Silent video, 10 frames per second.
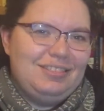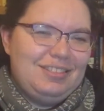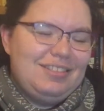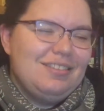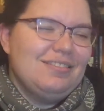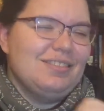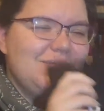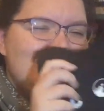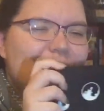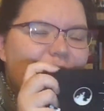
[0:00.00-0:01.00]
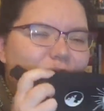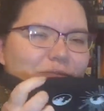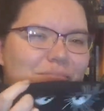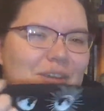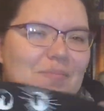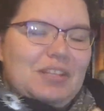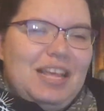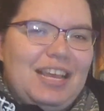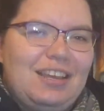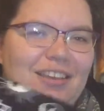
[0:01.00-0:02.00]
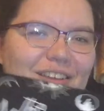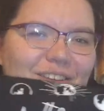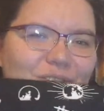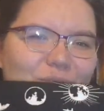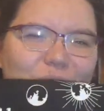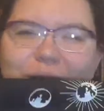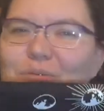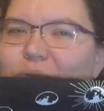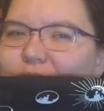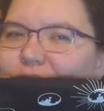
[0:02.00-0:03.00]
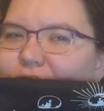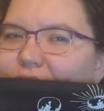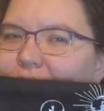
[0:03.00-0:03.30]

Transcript: Do you think this month's book might be like werewolves or